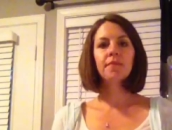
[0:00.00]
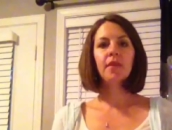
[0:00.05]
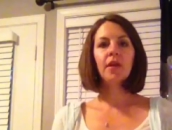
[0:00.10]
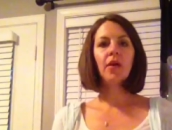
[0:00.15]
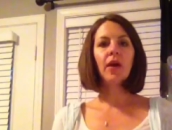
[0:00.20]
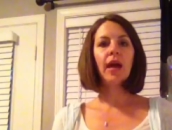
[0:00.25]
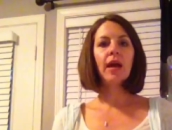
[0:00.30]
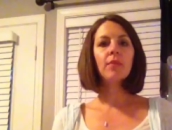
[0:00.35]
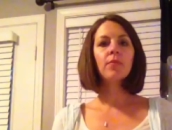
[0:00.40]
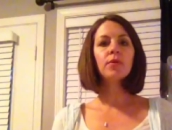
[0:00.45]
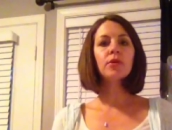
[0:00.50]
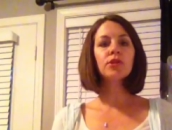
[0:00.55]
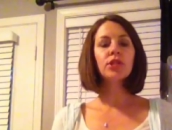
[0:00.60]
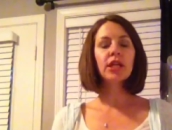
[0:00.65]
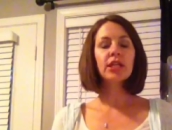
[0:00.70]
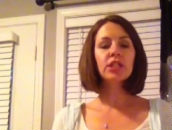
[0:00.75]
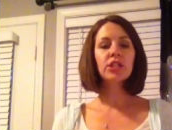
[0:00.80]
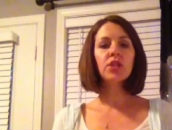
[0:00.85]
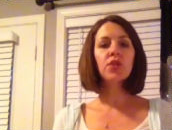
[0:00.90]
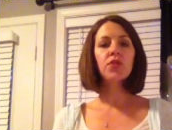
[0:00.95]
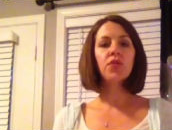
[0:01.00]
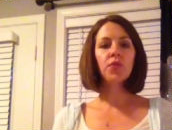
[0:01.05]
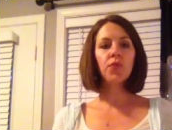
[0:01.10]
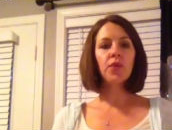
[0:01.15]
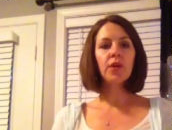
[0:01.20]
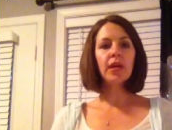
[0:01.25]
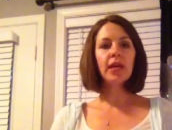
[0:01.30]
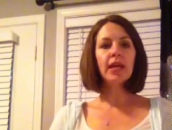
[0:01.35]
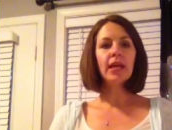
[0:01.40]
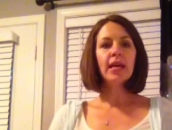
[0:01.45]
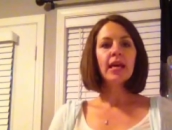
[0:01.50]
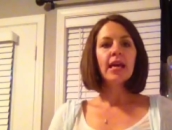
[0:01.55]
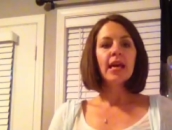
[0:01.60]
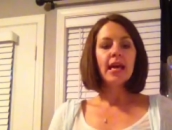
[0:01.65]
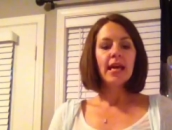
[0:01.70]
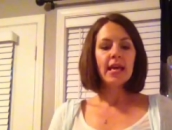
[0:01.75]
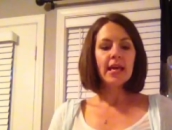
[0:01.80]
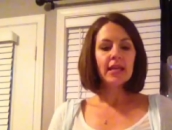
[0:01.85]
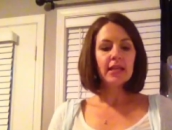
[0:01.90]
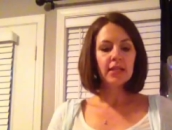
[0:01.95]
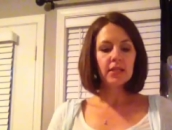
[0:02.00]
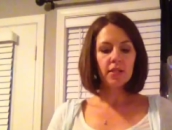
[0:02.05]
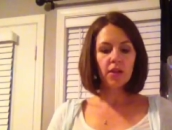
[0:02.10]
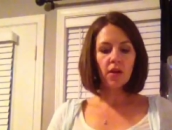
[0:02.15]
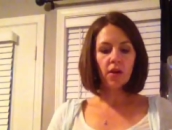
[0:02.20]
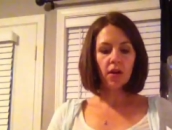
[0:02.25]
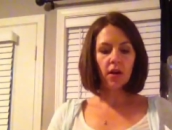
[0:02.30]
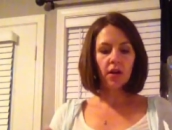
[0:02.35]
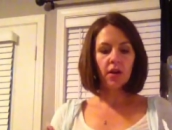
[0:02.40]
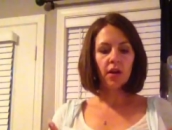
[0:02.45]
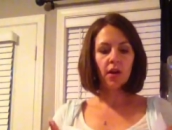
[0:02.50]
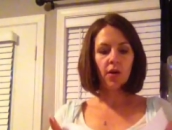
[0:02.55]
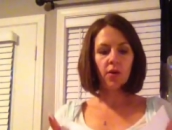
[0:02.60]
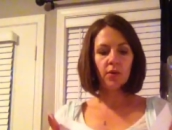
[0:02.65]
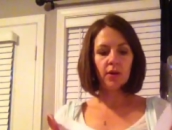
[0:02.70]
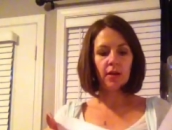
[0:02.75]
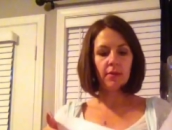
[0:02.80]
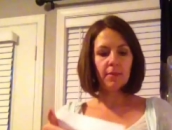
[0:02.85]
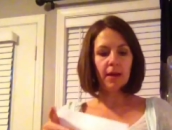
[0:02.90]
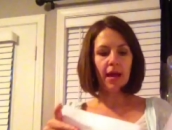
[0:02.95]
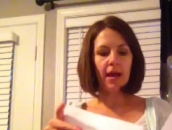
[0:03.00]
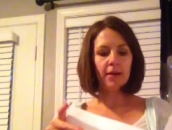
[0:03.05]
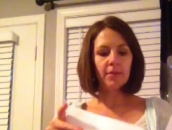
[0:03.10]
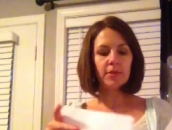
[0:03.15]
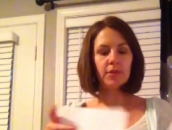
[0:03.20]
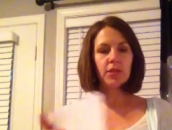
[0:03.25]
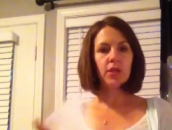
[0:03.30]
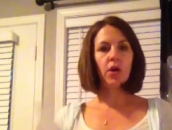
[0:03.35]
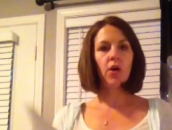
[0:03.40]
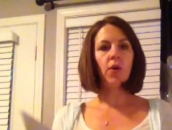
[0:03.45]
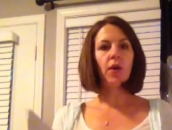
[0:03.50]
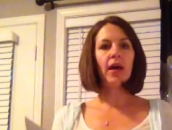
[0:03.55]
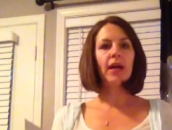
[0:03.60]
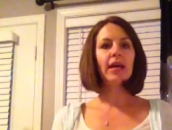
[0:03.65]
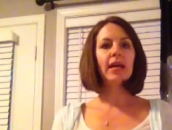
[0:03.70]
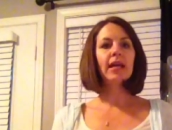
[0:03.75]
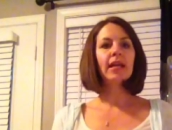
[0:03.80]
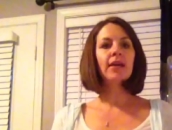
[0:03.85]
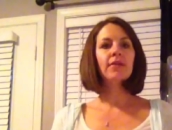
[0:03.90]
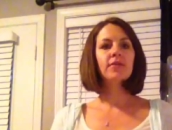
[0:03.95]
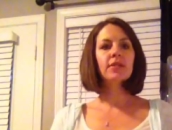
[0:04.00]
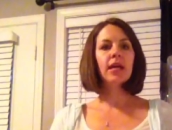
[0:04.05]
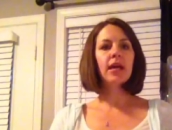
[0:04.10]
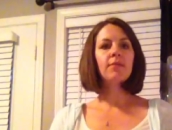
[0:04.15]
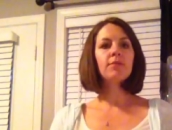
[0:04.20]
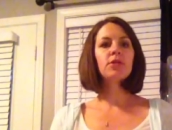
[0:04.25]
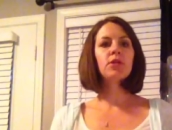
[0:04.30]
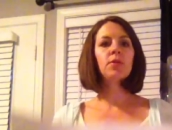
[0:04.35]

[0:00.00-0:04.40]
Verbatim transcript: Okay, and projection three is our conic map. So again, I've taped